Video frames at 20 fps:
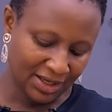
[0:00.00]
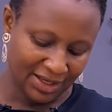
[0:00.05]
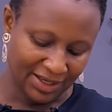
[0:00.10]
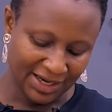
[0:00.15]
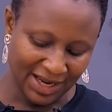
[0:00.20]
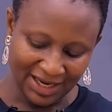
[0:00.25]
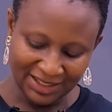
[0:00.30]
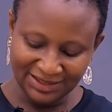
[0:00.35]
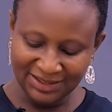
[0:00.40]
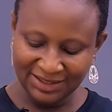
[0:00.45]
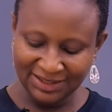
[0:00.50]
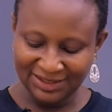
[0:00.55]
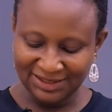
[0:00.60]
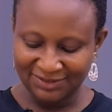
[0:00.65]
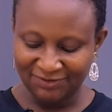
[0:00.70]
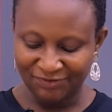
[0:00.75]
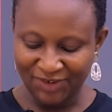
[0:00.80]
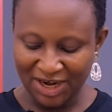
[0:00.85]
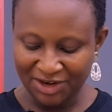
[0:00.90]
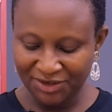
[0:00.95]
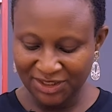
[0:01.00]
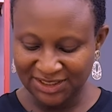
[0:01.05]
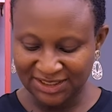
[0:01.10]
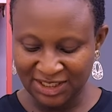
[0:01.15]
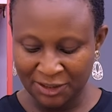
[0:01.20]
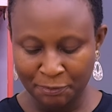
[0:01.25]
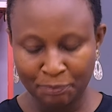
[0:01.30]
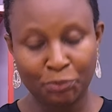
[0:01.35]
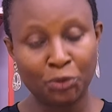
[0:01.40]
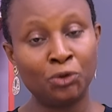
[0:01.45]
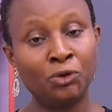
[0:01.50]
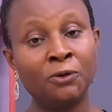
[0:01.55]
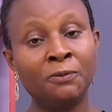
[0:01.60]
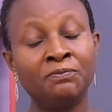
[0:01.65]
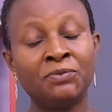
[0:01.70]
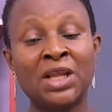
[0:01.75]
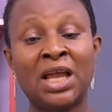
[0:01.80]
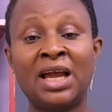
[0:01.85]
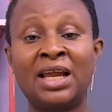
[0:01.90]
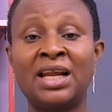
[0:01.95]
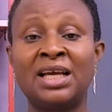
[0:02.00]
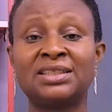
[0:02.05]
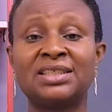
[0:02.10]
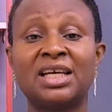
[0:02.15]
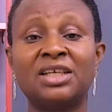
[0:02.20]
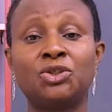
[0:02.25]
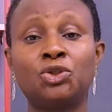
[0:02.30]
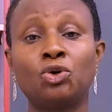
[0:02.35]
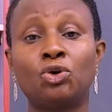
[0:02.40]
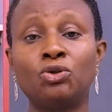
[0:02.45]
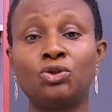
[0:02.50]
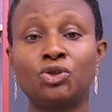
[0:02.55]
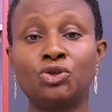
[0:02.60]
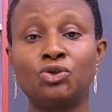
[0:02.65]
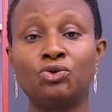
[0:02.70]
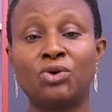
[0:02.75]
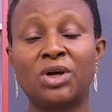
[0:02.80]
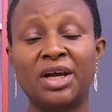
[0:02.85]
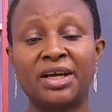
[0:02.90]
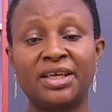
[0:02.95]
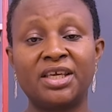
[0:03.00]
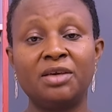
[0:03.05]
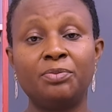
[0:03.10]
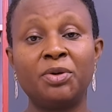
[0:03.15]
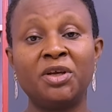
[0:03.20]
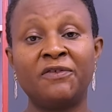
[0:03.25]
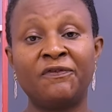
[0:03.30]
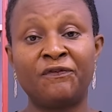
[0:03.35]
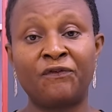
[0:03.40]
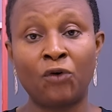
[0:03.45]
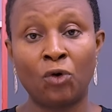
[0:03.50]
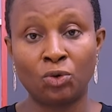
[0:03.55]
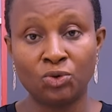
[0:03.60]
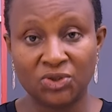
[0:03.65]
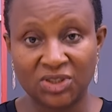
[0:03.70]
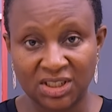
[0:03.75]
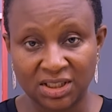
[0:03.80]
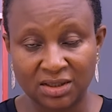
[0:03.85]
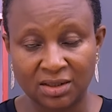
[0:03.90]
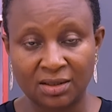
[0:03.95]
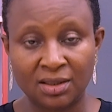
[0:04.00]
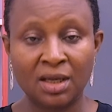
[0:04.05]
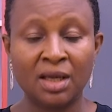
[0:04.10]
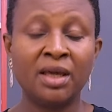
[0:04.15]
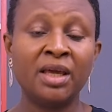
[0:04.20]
That's it. It's very simple. And as I told you, you can keep it frozen.